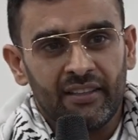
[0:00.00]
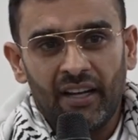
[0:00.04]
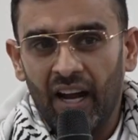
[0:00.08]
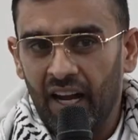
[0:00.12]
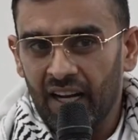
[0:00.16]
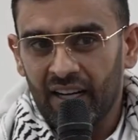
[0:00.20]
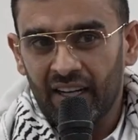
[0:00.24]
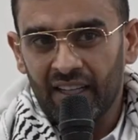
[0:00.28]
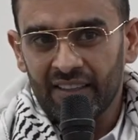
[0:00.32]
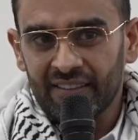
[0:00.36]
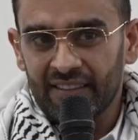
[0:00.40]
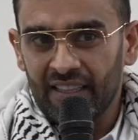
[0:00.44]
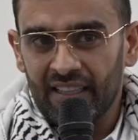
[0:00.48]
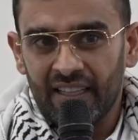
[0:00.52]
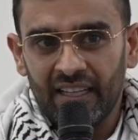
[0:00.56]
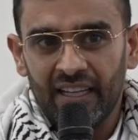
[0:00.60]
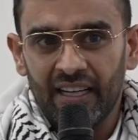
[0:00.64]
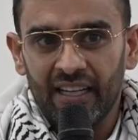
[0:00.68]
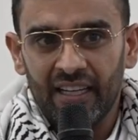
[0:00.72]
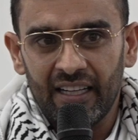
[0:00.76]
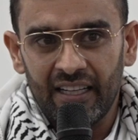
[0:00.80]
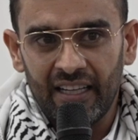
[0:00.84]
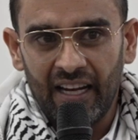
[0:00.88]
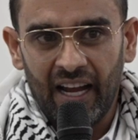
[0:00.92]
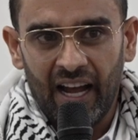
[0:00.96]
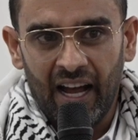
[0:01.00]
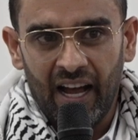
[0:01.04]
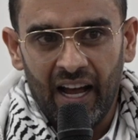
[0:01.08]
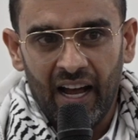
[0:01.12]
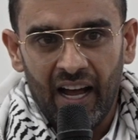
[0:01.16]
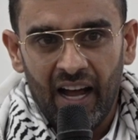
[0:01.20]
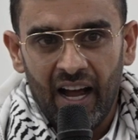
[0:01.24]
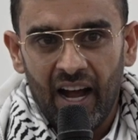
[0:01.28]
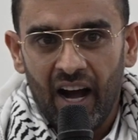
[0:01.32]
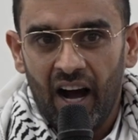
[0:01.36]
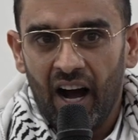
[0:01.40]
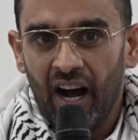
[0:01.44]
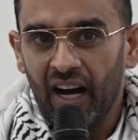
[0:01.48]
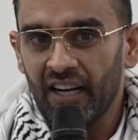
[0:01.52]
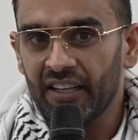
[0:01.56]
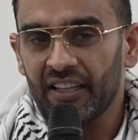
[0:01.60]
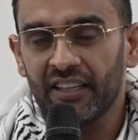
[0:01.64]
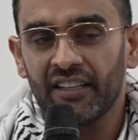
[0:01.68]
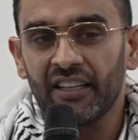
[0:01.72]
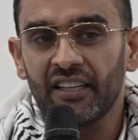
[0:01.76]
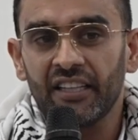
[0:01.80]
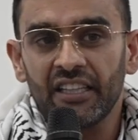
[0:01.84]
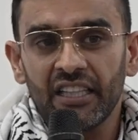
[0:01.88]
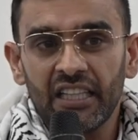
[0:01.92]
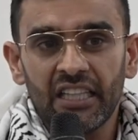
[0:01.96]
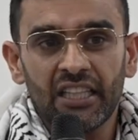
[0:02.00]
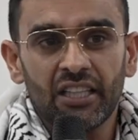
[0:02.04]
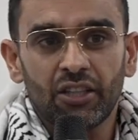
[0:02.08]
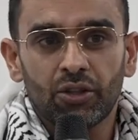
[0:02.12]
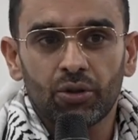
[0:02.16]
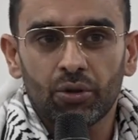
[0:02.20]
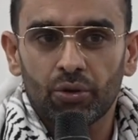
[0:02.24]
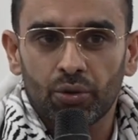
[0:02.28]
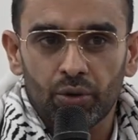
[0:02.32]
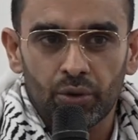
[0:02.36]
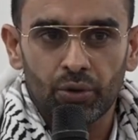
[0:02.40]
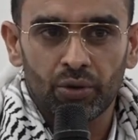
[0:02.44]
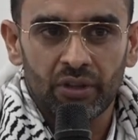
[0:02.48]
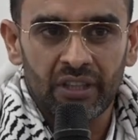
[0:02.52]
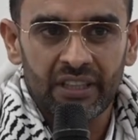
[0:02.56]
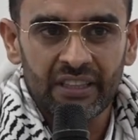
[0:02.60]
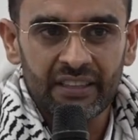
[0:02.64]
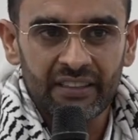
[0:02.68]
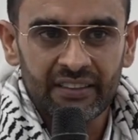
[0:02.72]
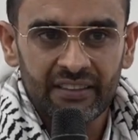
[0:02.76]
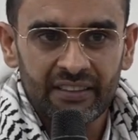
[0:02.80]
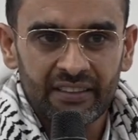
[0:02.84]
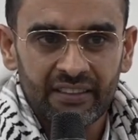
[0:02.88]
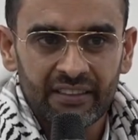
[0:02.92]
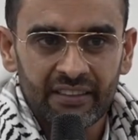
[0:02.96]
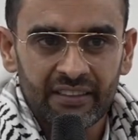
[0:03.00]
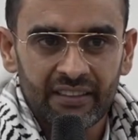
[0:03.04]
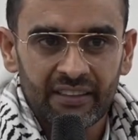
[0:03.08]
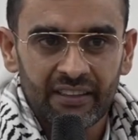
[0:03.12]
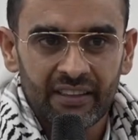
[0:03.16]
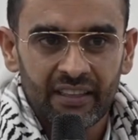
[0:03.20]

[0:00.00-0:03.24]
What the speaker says: Like I said earlier, I didn't need to do this.